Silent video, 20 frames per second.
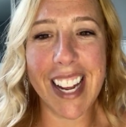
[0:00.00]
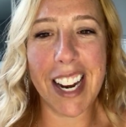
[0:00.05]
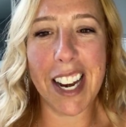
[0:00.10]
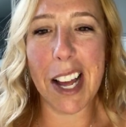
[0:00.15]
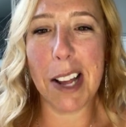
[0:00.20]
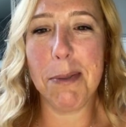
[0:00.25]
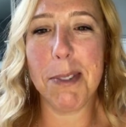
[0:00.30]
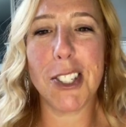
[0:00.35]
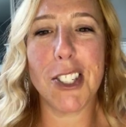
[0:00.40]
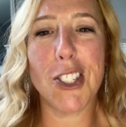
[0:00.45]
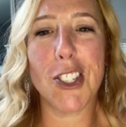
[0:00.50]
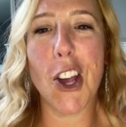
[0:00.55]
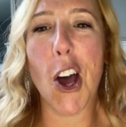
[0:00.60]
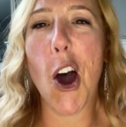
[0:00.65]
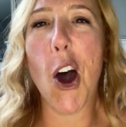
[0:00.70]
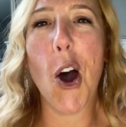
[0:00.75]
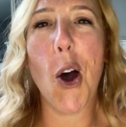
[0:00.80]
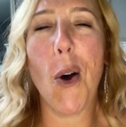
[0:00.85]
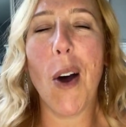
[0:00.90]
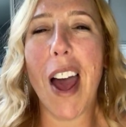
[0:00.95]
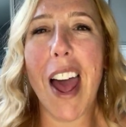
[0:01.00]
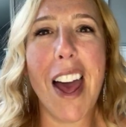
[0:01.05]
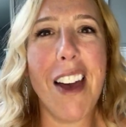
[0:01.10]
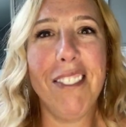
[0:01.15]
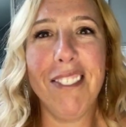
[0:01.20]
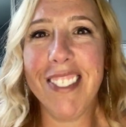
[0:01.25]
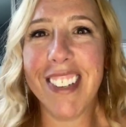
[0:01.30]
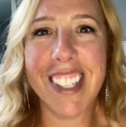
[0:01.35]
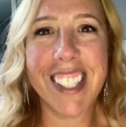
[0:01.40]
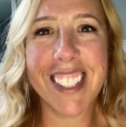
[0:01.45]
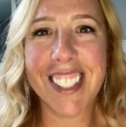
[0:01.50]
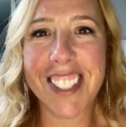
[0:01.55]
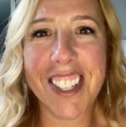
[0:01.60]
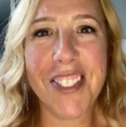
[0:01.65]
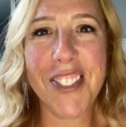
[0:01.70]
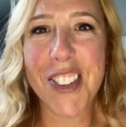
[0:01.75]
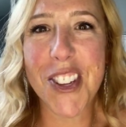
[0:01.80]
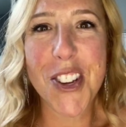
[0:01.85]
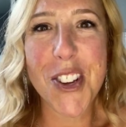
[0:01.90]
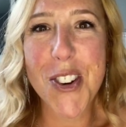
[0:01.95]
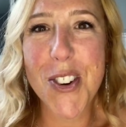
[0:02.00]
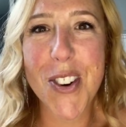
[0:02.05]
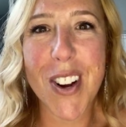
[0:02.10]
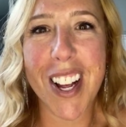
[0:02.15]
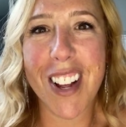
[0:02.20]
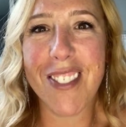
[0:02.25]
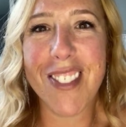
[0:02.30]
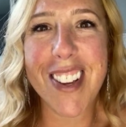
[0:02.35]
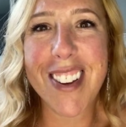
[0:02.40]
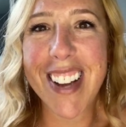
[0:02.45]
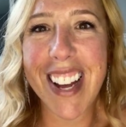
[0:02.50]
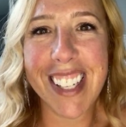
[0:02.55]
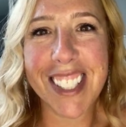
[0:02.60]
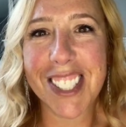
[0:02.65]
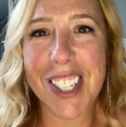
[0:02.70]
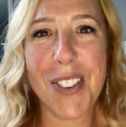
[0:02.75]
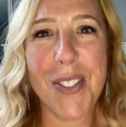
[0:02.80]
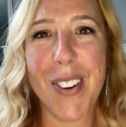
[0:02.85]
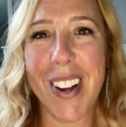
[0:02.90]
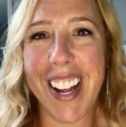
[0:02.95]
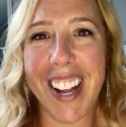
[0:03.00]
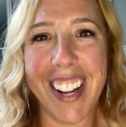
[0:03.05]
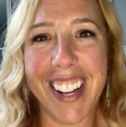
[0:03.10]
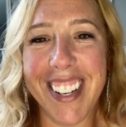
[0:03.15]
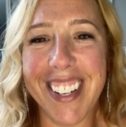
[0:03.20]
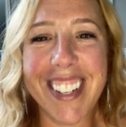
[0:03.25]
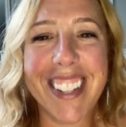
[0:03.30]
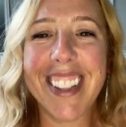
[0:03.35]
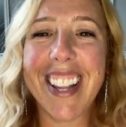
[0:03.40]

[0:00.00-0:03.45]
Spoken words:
And I'm so envious of you if you get to win.